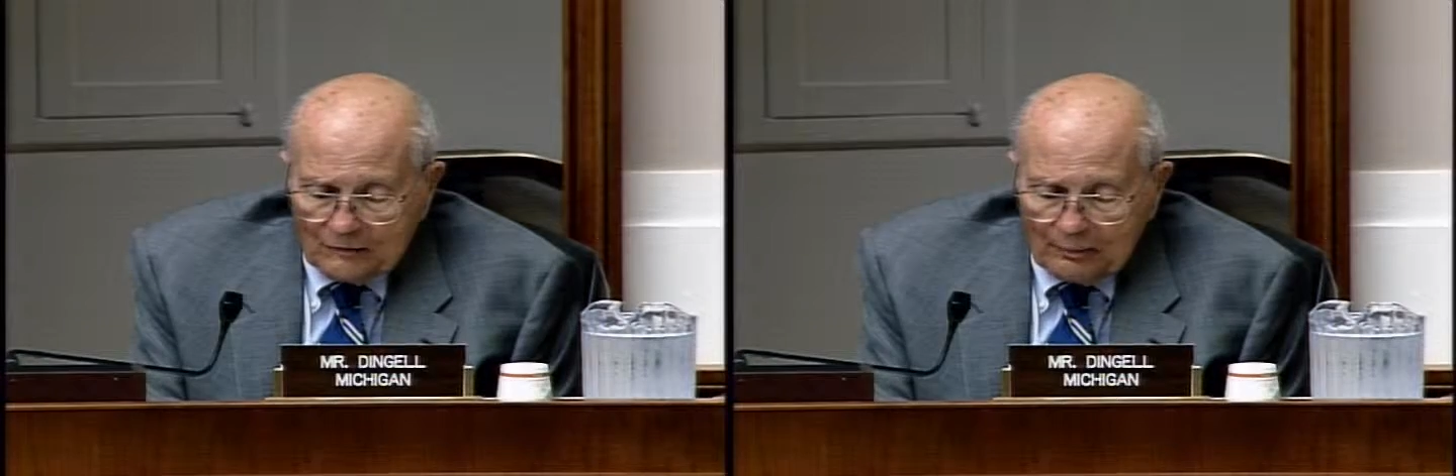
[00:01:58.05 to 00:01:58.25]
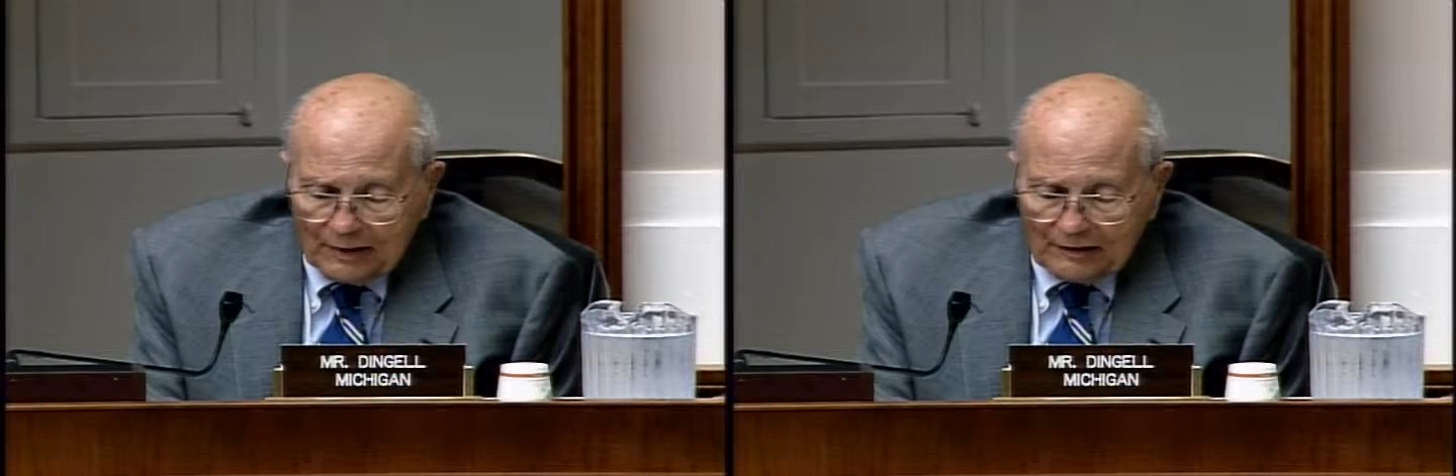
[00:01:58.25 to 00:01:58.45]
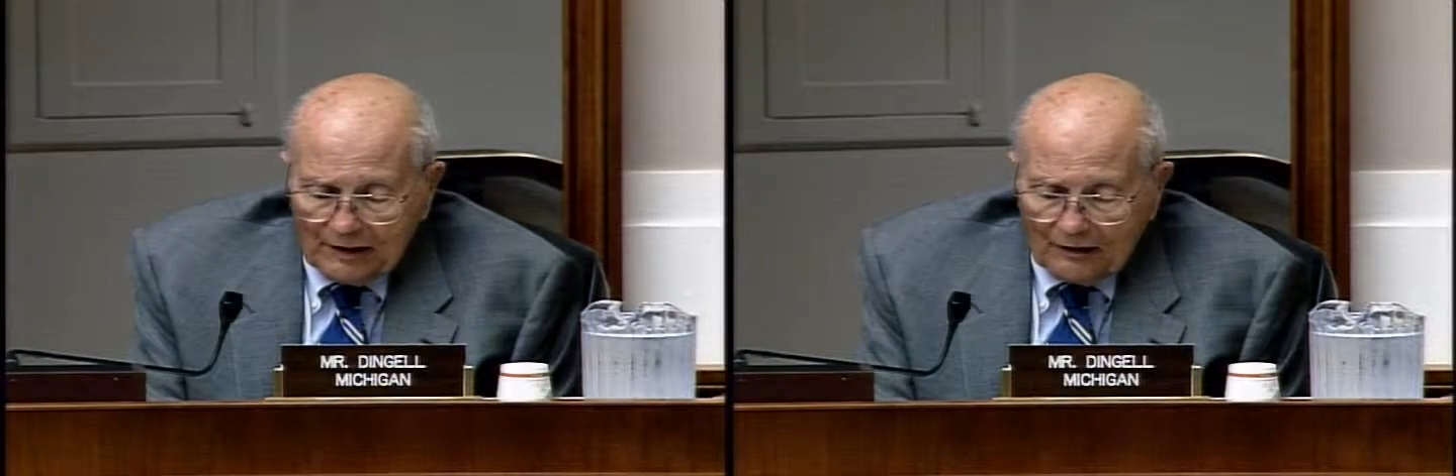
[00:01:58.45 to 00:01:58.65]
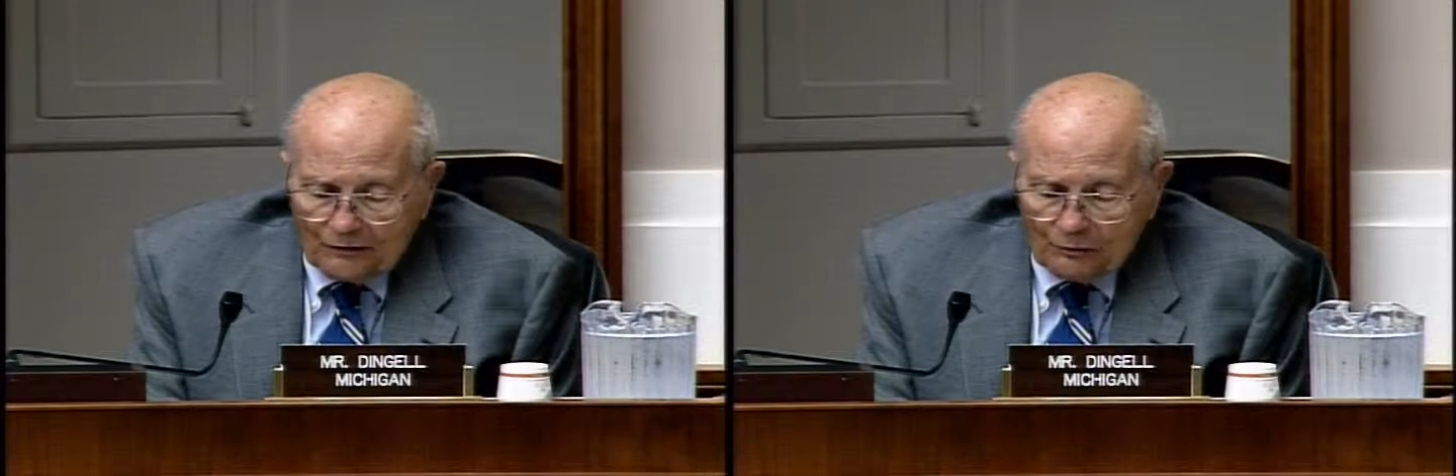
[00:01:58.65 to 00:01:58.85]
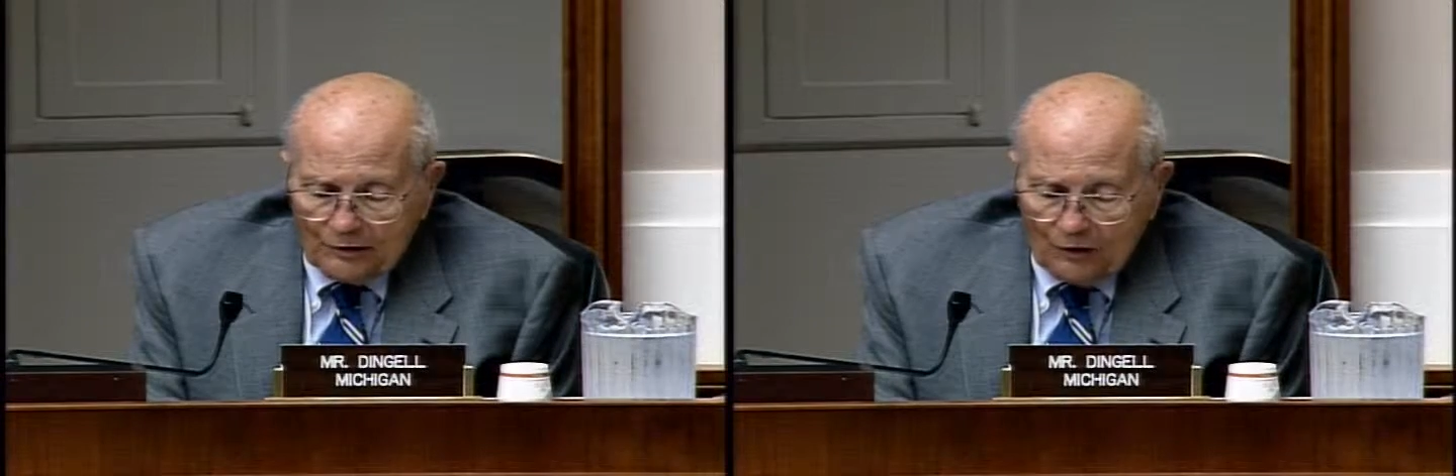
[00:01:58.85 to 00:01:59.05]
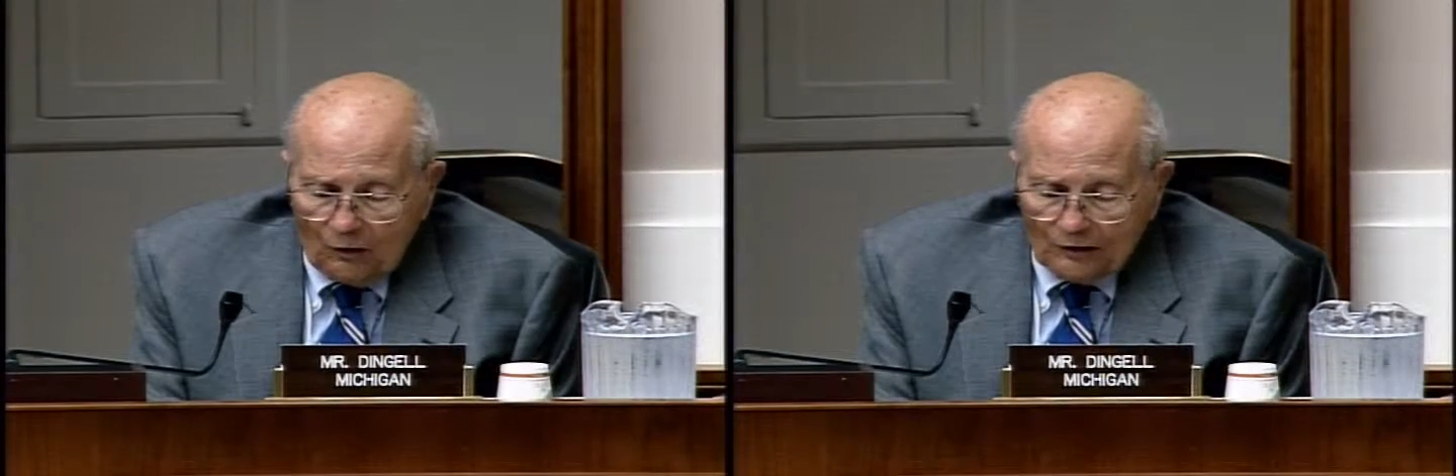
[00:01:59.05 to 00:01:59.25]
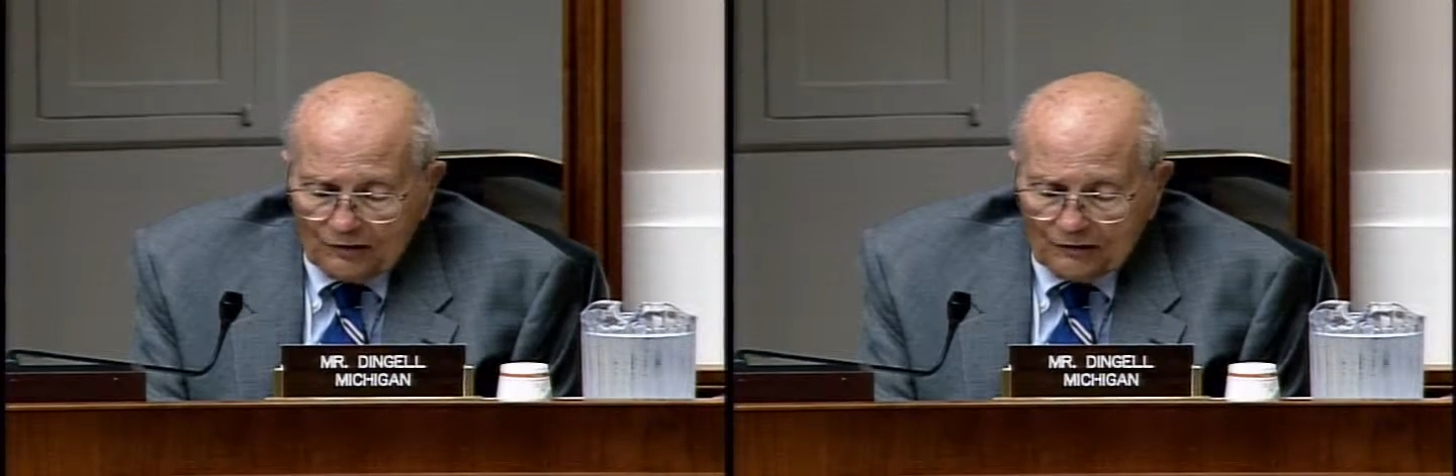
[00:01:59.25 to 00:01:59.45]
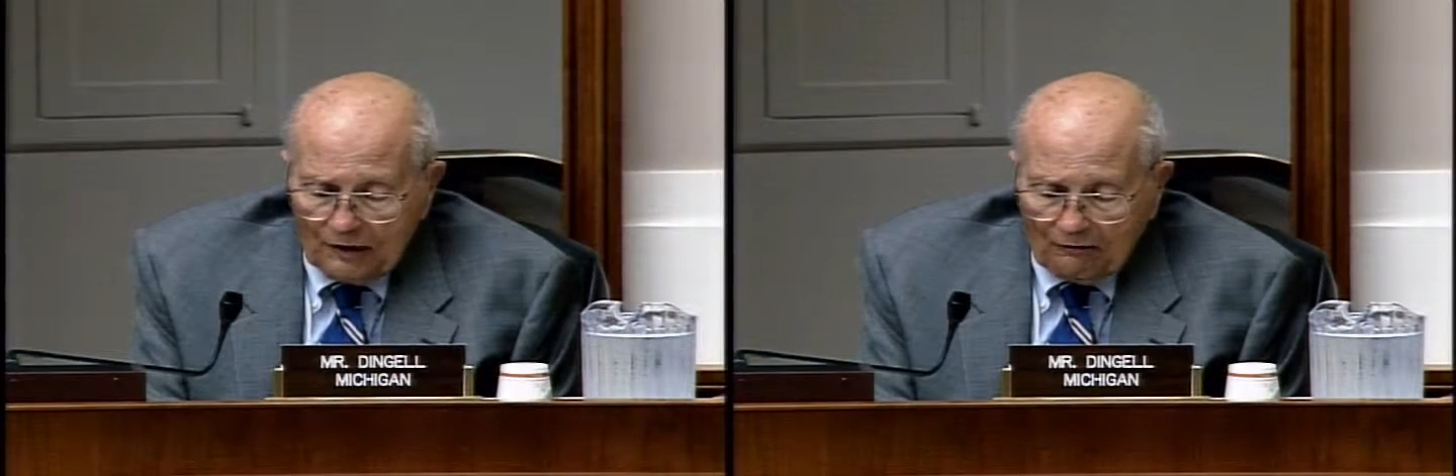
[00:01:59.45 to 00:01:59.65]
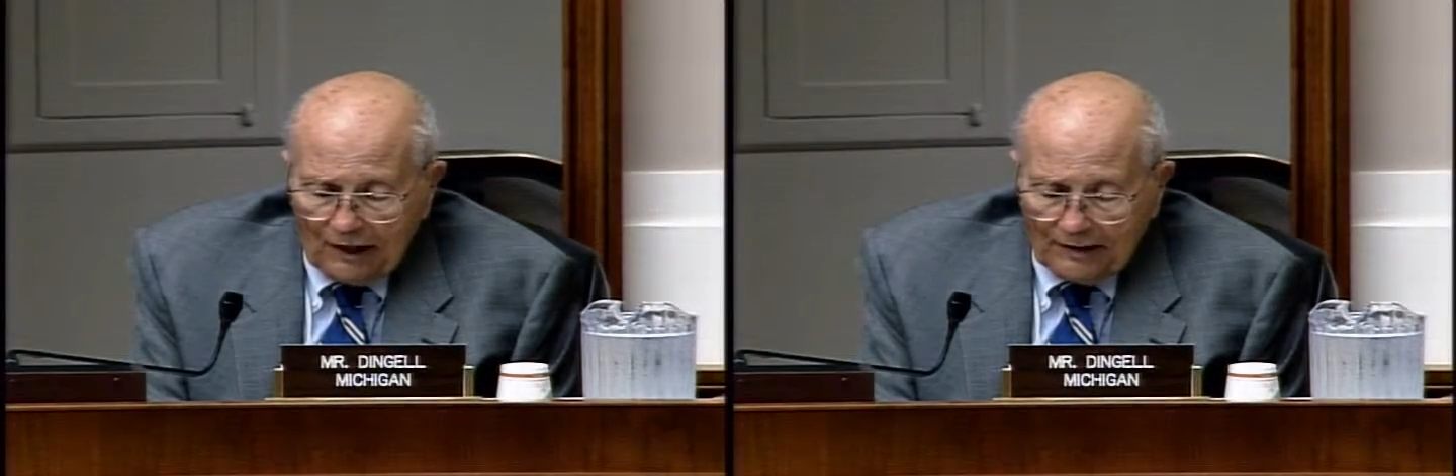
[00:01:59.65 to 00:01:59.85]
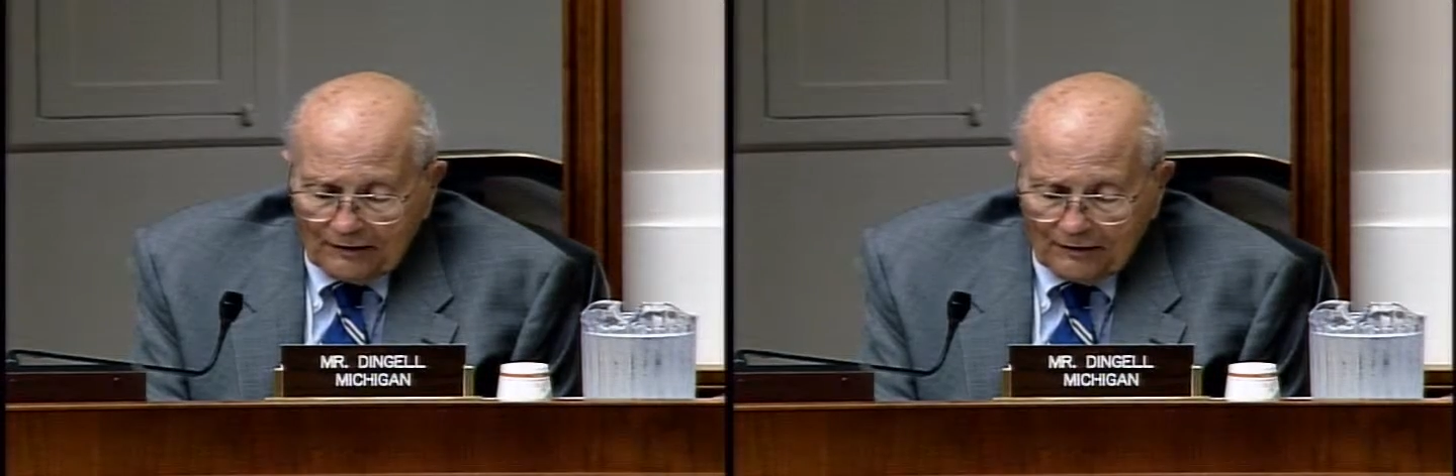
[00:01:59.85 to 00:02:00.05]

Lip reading: Medicare as we know it. Is that right?